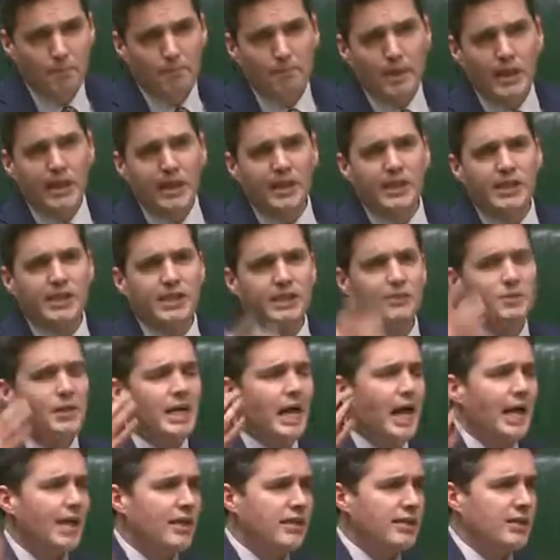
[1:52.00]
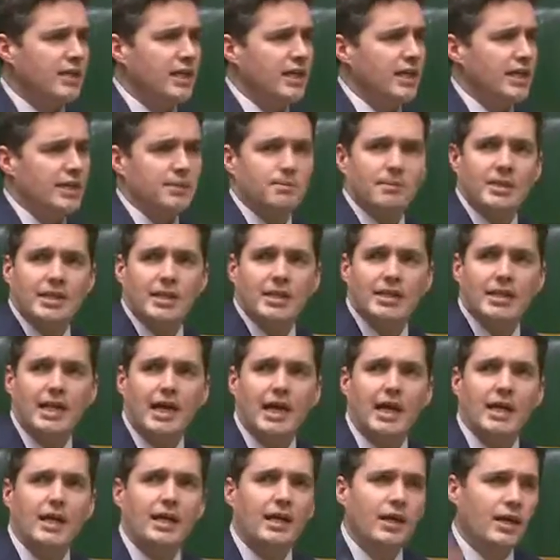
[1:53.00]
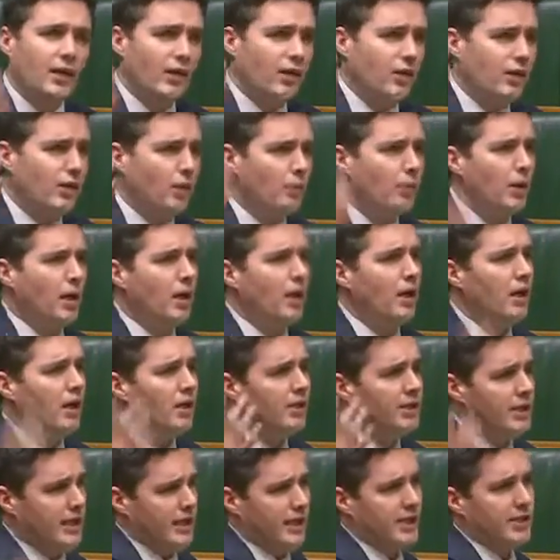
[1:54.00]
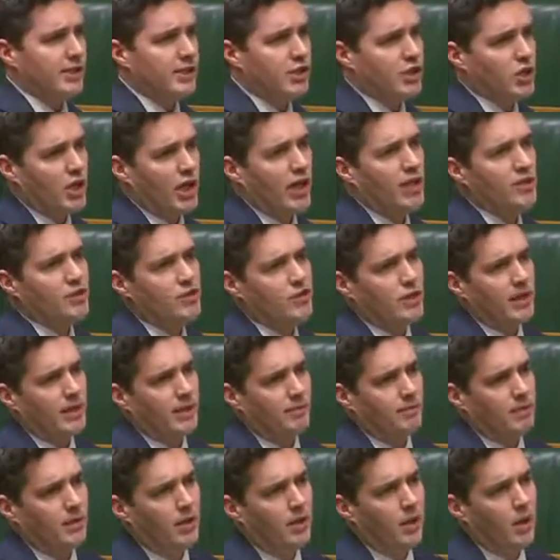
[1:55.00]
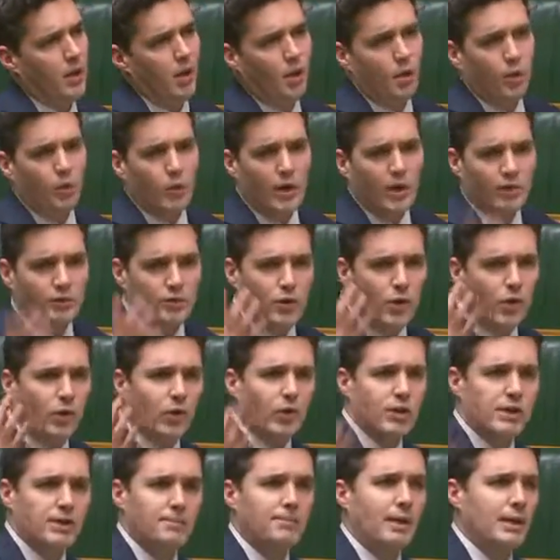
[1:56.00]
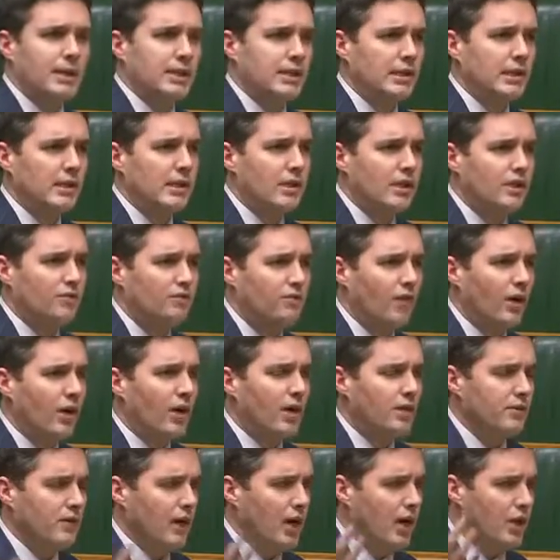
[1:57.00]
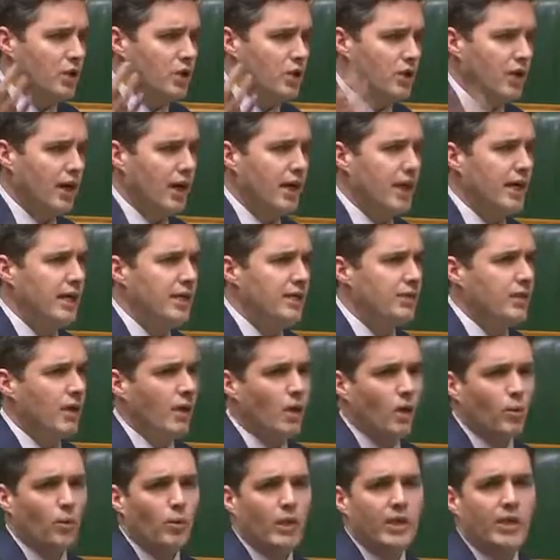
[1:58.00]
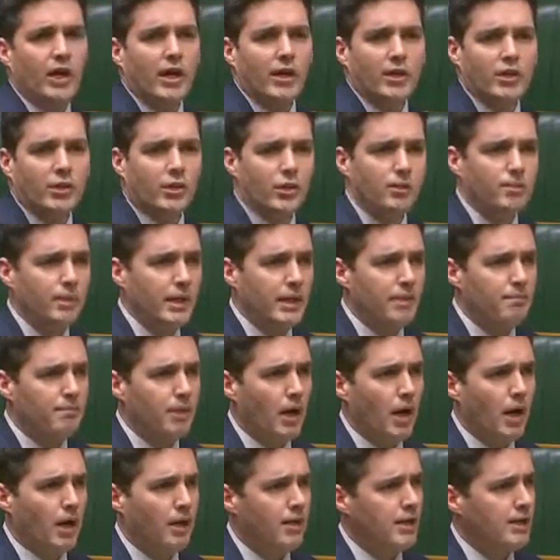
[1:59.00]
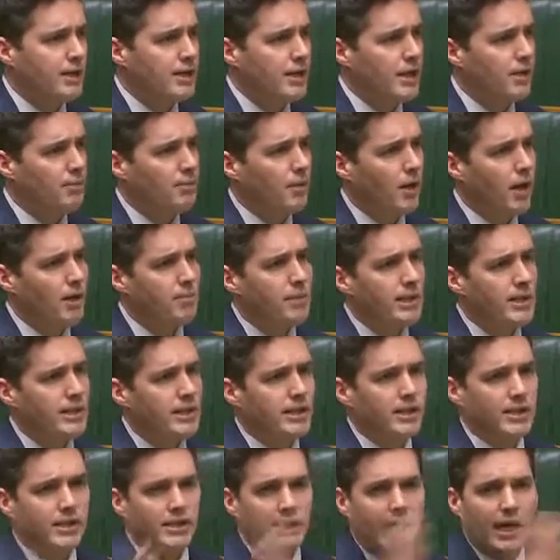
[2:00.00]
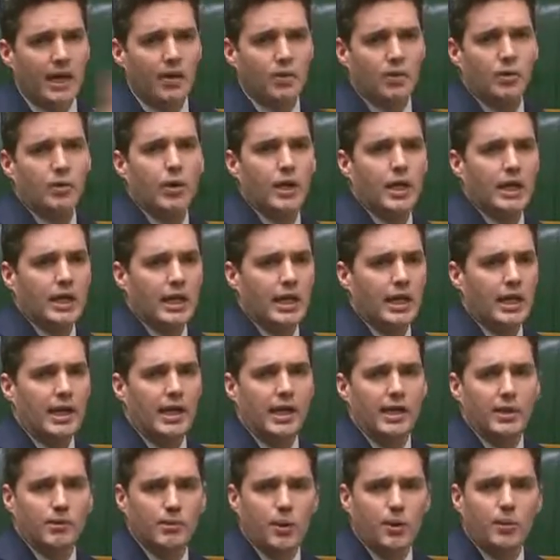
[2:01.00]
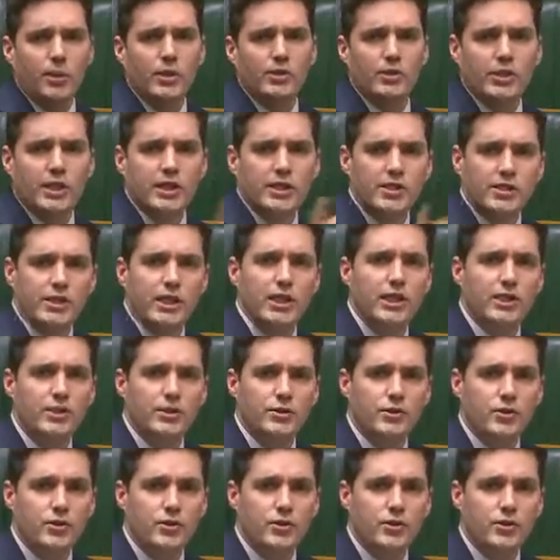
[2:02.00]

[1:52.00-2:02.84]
Because the reality is, Mrs Lang, the world is changing. We, of course, must look for our trade with our European partners, and the Prime Minister set out quite clearly that we want to continue